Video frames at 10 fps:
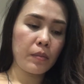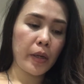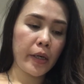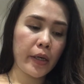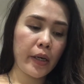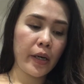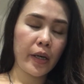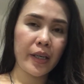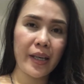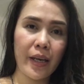my
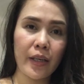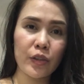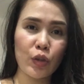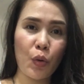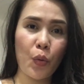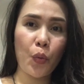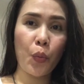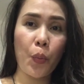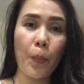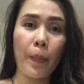head aches so
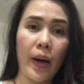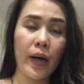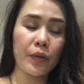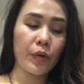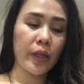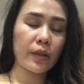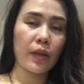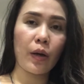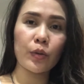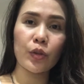bad right
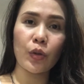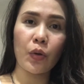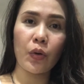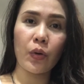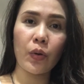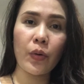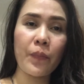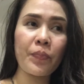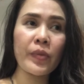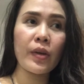now. So,
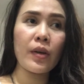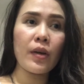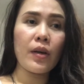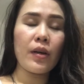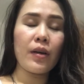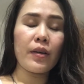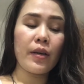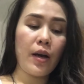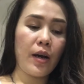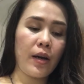
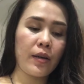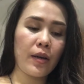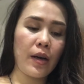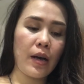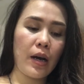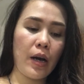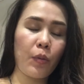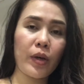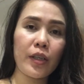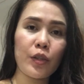yeah. I
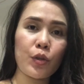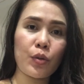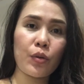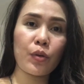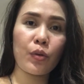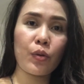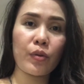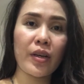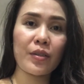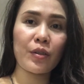wanted to
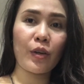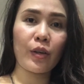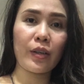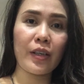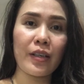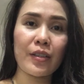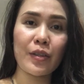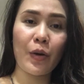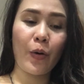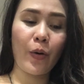rest early,
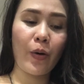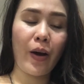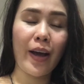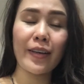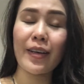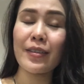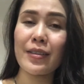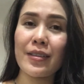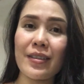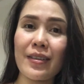so I
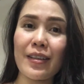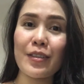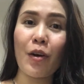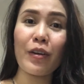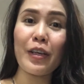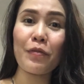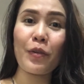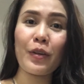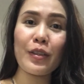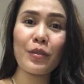guess that's all it
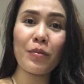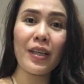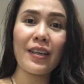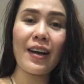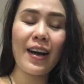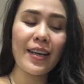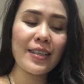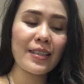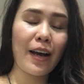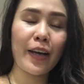for this week,
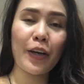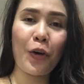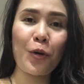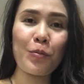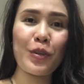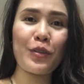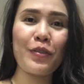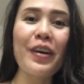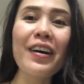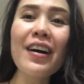guys. I hope you've